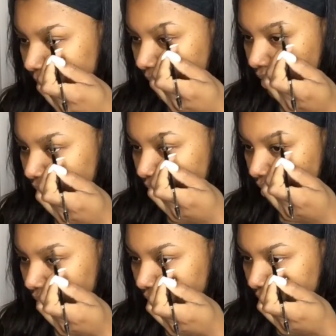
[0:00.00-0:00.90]

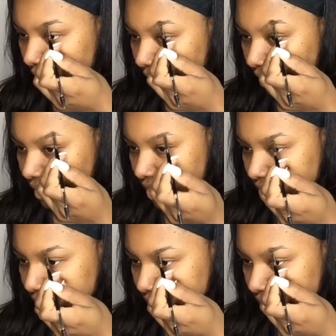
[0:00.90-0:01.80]
middle and kind of
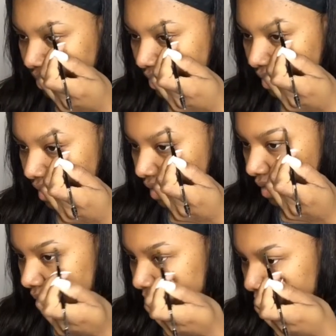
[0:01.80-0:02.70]
just
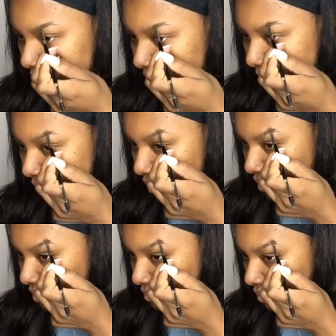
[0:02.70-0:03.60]
put
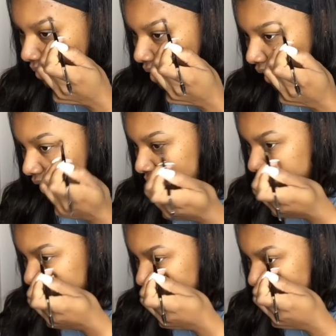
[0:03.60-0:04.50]
some
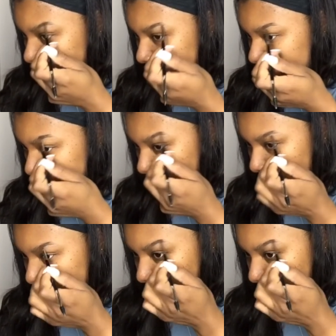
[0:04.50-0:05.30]
products on there.